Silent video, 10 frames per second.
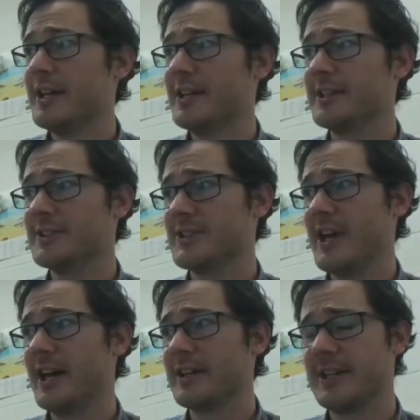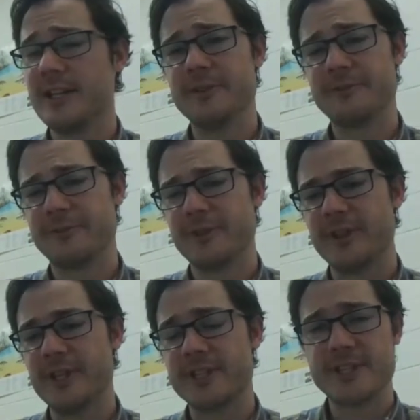is that if
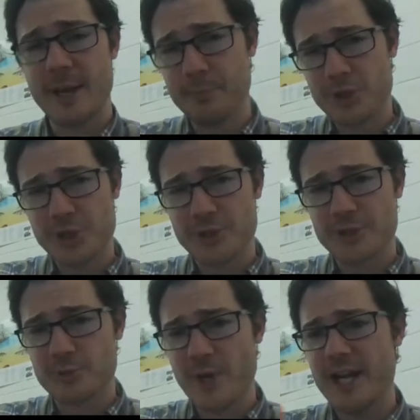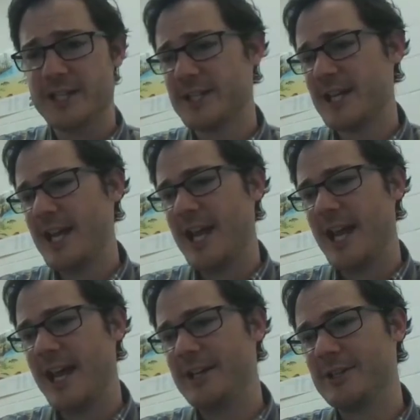the temperature is right
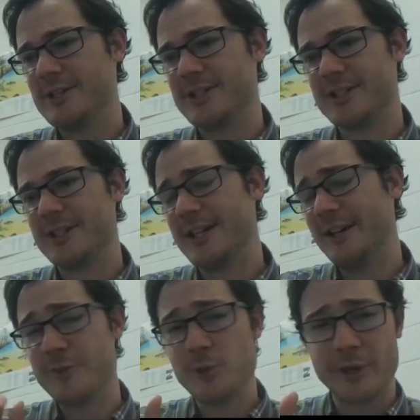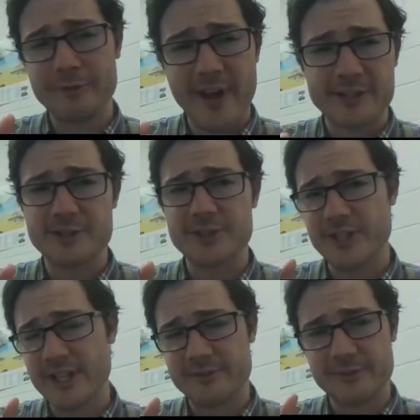and a few other factors
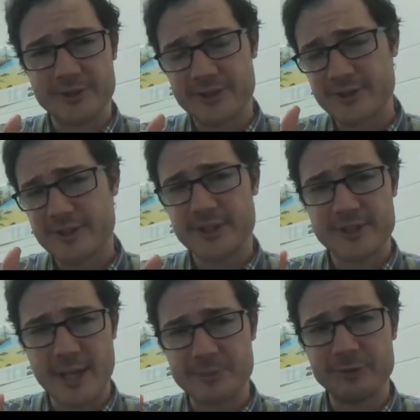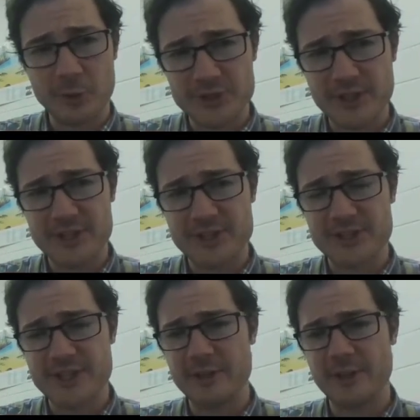like types of
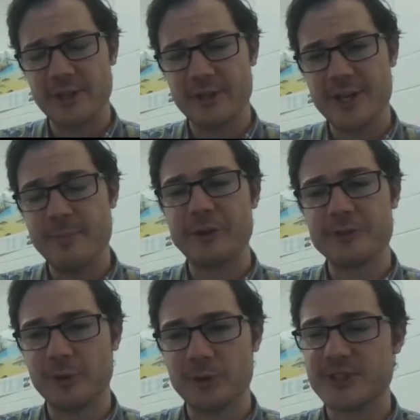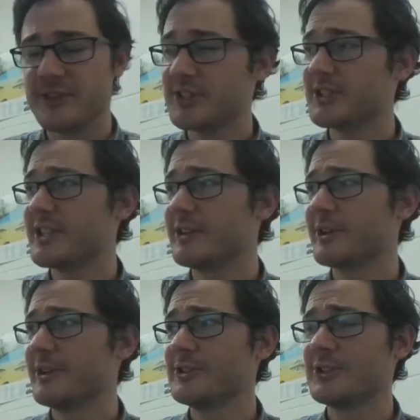photosynthesis that are, or the amount of photosynthesis that
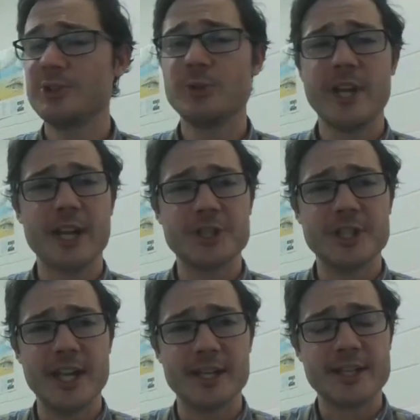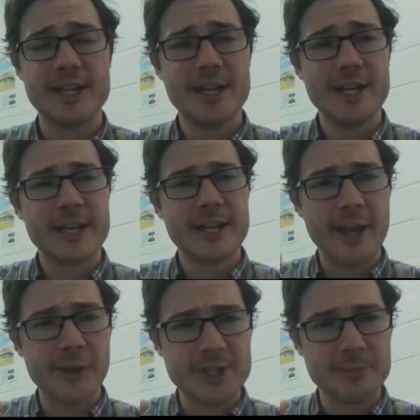occurs, you can actually get
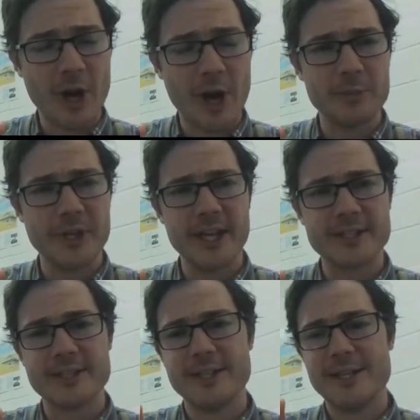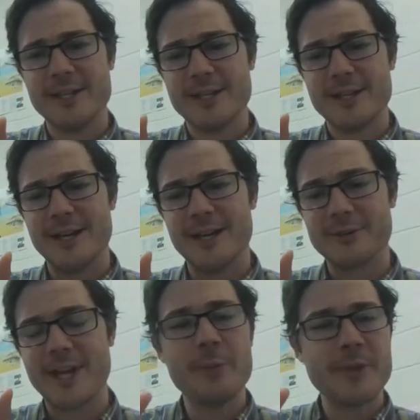calcium carbonate
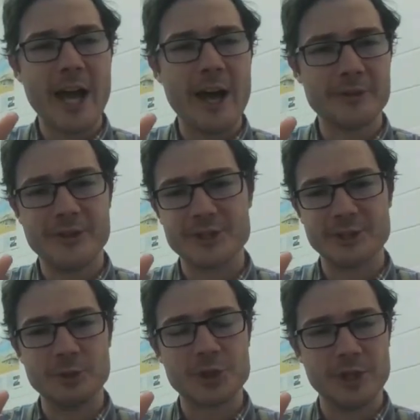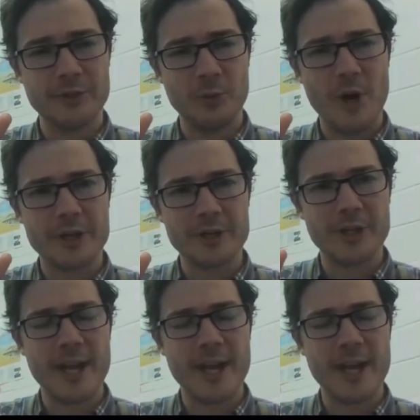coming out of the solution of the water